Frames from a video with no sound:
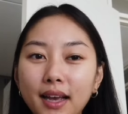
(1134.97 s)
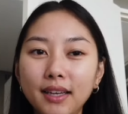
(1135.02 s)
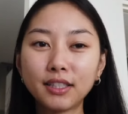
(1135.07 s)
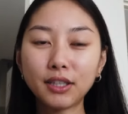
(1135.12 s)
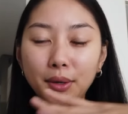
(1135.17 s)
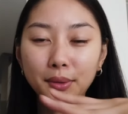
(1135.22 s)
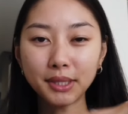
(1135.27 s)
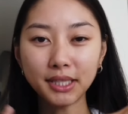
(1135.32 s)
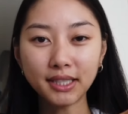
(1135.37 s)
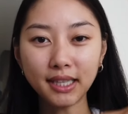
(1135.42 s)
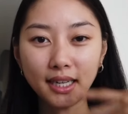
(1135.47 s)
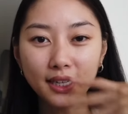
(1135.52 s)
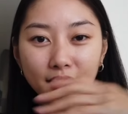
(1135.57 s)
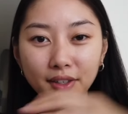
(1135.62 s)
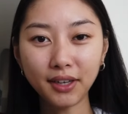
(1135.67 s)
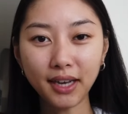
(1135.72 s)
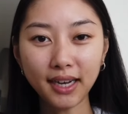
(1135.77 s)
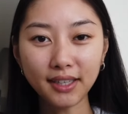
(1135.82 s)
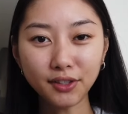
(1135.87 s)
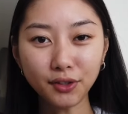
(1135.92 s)
So I was telling
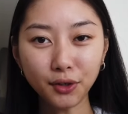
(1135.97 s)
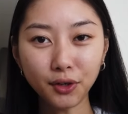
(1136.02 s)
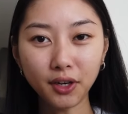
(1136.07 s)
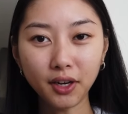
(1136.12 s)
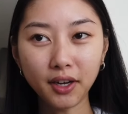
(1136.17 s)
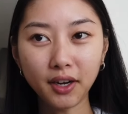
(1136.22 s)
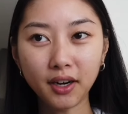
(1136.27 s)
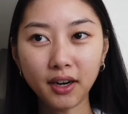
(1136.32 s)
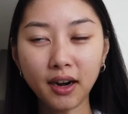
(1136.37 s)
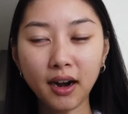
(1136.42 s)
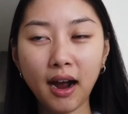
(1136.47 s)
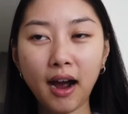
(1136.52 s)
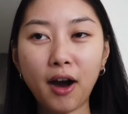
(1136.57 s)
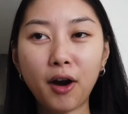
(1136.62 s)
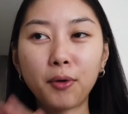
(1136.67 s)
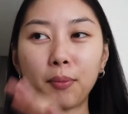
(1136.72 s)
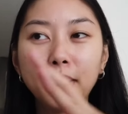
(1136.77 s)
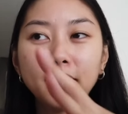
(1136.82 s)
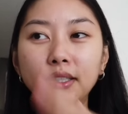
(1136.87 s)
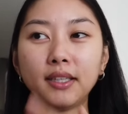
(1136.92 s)
you guys earlier
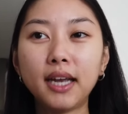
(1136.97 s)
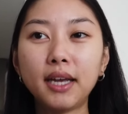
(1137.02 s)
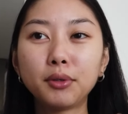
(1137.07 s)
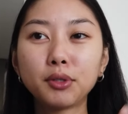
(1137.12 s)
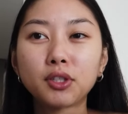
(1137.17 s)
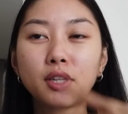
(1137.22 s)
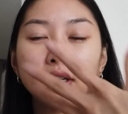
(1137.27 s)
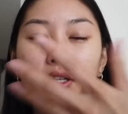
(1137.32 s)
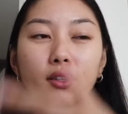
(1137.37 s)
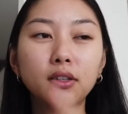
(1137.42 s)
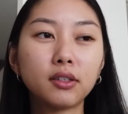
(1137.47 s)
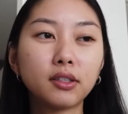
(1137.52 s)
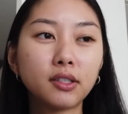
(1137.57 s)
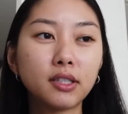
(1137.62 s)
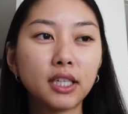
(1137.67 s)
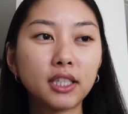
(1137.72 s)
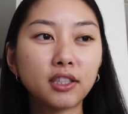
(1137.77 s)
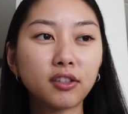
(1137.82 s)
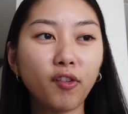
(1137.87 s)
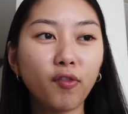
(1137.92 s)
how my day was gonna
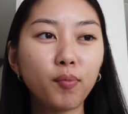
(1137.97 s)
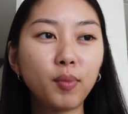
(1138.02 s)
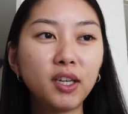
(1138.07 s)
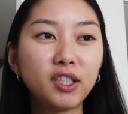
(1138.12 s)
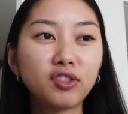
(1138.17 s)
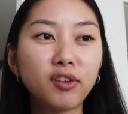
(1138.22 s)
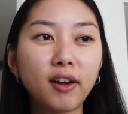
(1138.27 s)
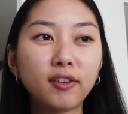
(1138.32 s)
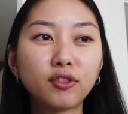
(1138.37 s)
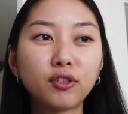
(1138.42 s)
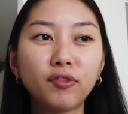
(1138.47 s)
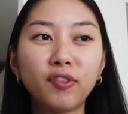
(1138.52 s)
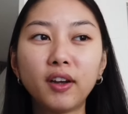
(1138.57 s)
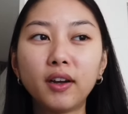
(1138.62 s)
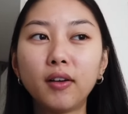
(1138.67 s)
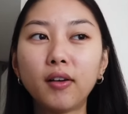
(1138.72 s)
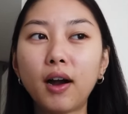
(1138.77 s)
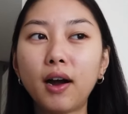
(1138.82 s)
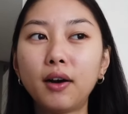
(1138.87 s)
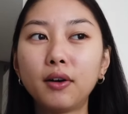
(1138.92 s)
consist of me trying to
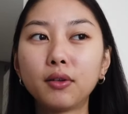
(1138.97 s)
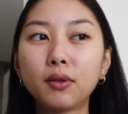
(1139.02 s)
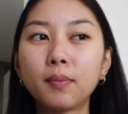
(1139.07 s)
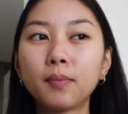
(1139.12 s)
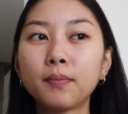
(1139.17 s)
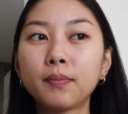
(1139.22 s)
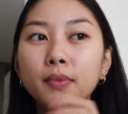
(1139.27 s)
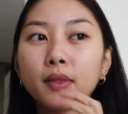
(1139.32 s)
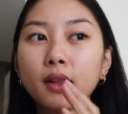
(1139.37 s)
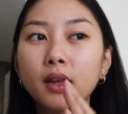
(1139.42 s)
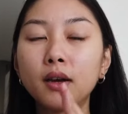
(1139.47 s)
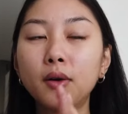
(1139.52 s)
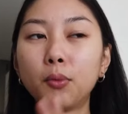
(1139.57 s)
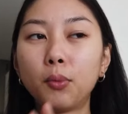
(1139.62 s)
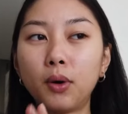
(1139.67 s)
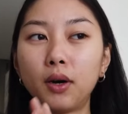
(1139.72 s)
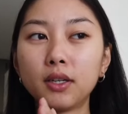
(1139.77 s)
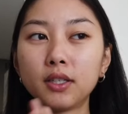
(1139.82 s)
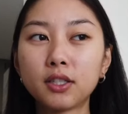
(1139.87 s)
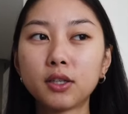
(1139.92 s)
figure out
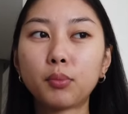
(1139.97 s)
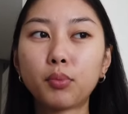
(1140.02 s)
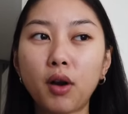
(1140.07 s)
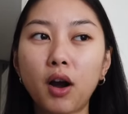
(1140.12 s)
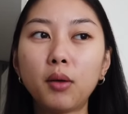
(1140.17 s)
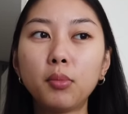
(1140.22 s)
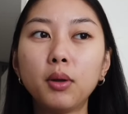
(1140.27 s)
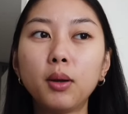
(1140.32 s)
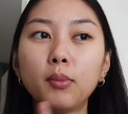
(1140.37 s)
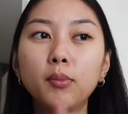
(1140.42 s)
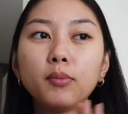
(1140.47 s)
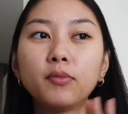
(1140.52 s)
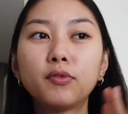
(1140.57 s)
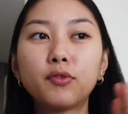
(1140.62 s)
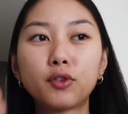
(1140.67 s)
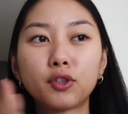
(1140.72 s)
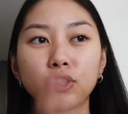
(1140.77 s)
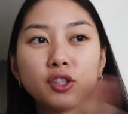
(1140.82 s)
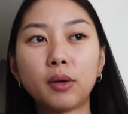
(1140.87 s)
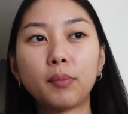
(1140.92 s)
what is the problem
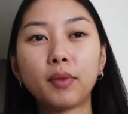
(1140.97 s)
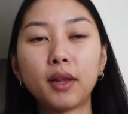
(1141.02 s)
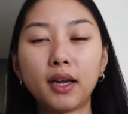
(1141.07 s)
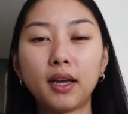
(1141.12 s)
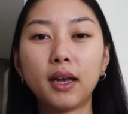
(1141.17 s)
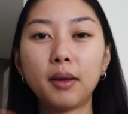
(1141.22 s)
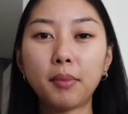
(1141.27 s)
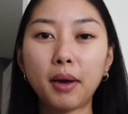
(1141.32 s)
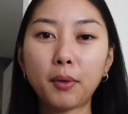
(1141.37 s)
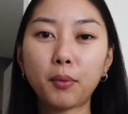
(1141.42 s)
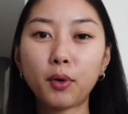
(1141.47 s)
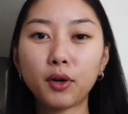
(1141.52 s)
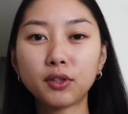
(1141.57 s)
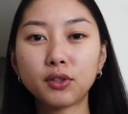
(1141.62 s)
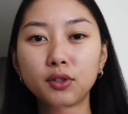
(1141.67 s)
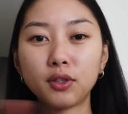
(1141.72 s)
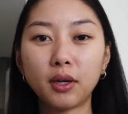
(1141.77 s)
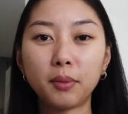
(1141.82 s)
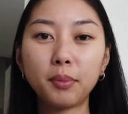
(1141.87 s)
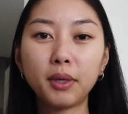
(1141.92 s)
for something in my work
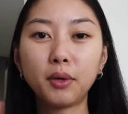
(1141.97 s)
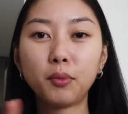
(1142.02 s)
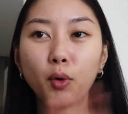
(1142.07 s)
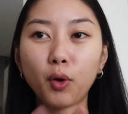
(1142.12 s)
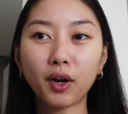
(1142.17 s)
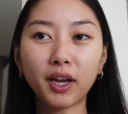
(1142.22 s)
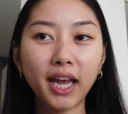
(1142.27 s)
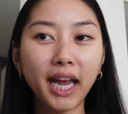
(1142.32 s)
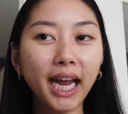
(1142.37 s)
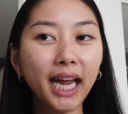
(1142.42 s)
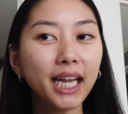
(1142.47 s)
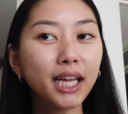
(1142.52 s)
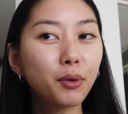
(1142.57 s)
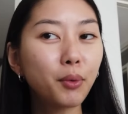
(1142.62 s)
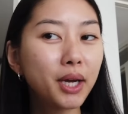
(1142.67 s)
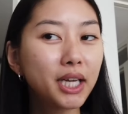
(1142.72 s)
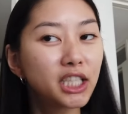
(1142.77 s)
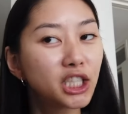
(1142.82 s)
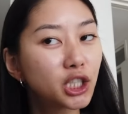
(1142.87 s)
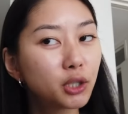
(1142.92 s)
to not be working the
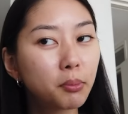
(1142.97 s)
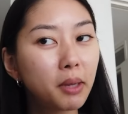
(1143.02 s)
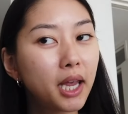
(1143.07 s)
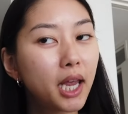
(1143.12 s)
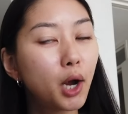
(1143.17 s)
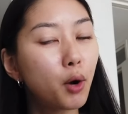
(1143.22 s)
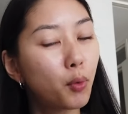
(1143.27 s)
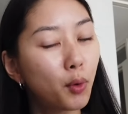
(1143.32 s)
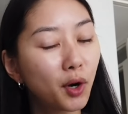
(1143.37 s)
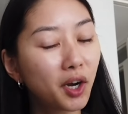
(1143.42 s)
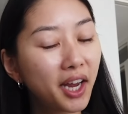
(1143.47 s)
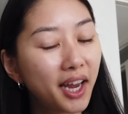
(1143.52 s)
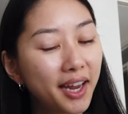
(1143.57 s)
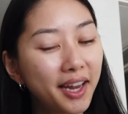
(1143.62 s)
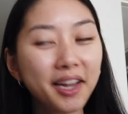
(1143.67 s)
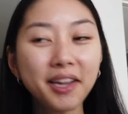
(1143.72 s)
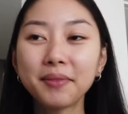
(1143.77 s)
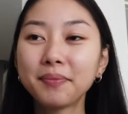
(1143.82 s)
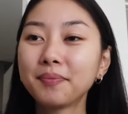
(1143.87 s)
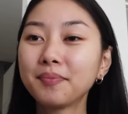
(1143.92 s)
way it should be
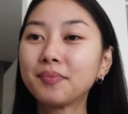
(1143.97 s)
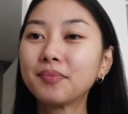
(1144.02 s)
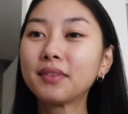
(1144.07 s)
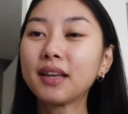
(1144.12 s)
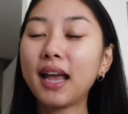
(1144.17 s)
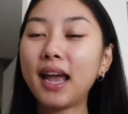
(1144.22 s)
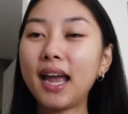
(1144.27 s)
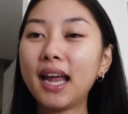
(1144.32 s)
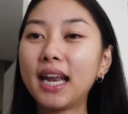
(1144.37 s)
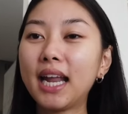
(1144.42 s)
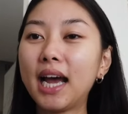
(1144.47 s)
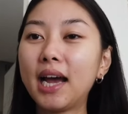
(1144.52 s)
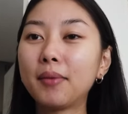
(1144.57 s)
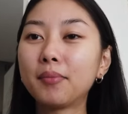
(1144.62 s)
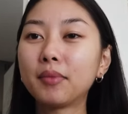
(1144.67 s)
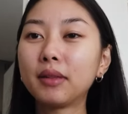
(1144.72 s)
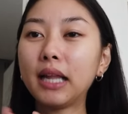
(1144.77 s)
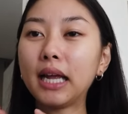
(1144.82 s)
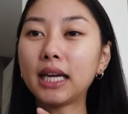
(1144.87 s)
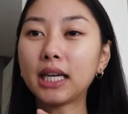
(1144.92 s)
working, and
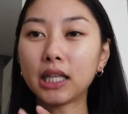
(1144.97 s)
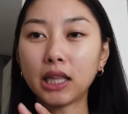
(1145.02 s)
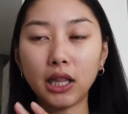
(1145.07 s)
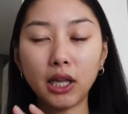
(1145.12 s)
I'm like